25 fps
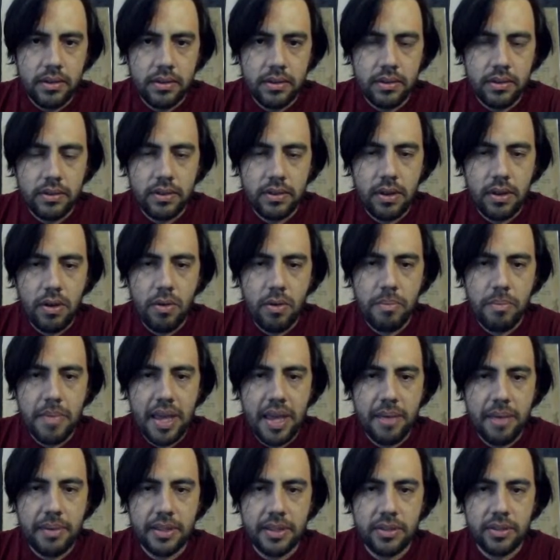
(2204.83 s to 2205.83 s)
So
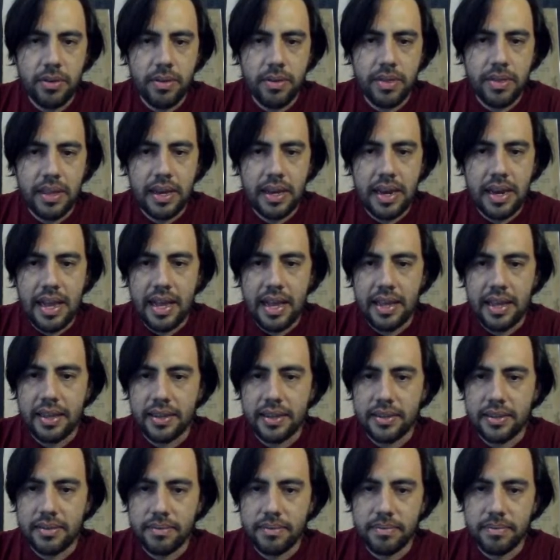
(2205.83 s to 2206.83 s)
maybe something like
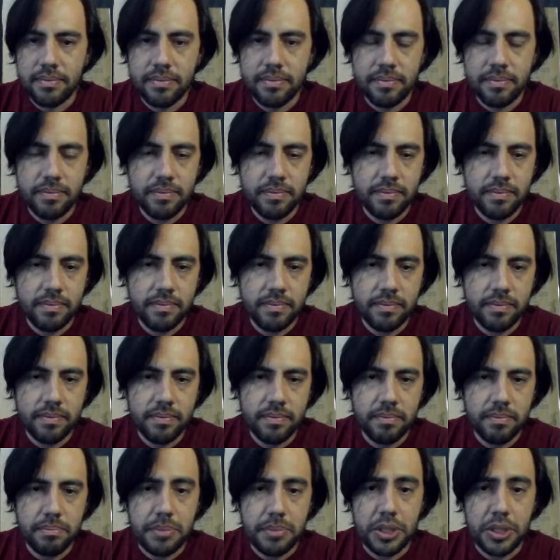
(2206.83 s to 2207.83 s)

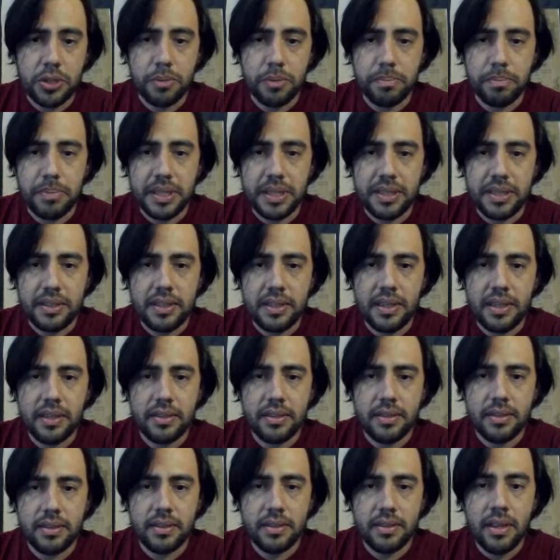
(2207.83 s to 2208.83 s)
bishop
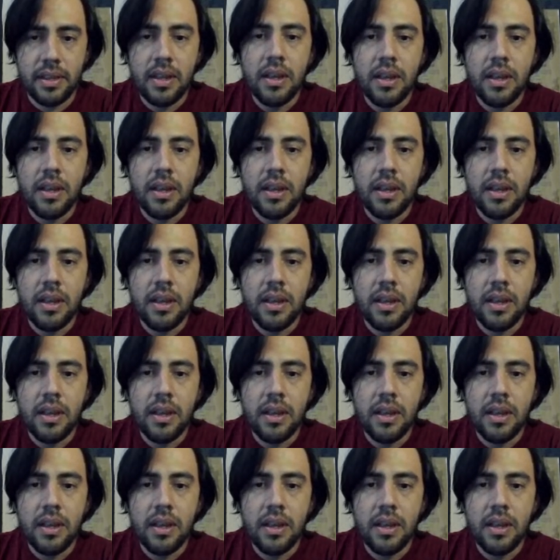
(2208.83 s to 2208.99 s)
b6,